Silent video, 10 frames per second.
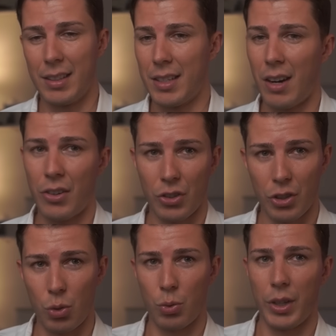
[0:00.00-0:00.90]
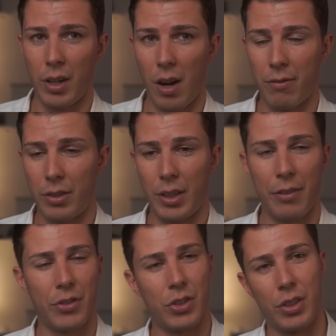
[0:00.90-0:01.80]
It's harder to recover
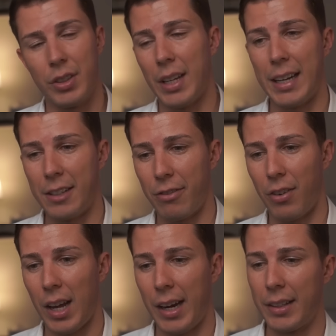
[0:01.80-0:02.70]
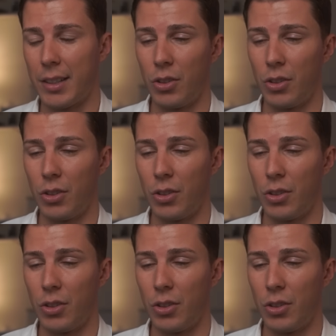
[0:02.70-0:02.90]
after a night flight,